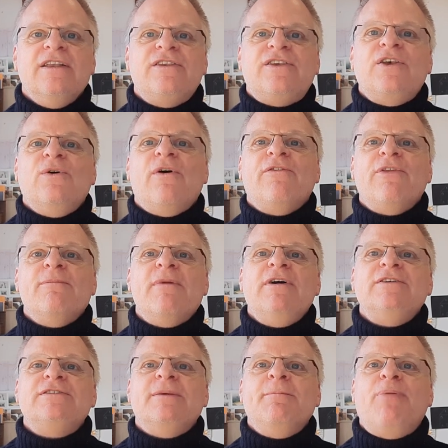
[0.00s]
Two of the
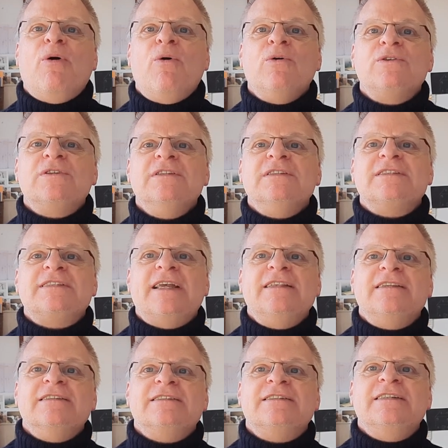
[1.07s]
most important
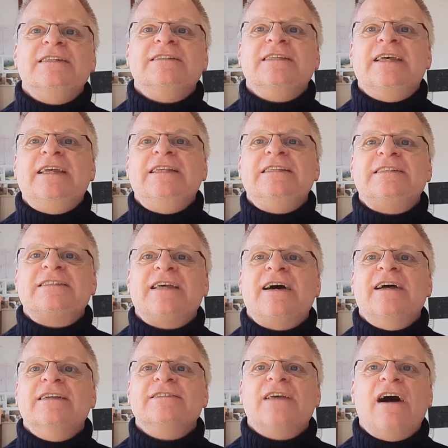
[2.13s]
sentences in
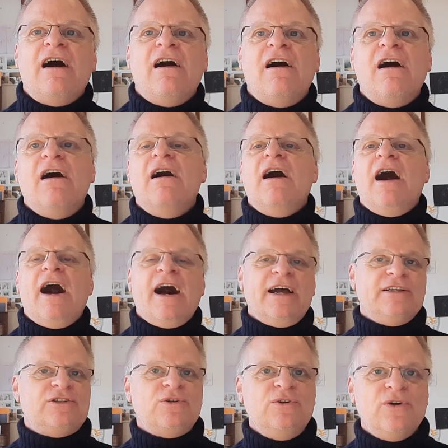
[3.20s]
science are,
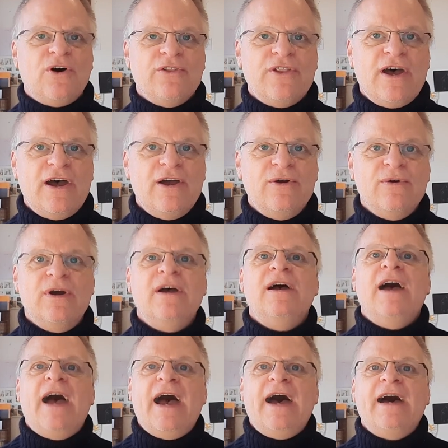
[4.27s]
"I do not know,"
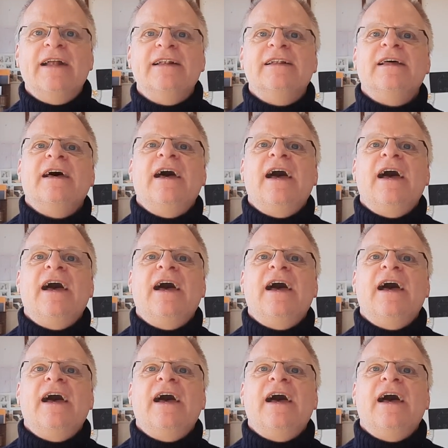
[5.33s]
and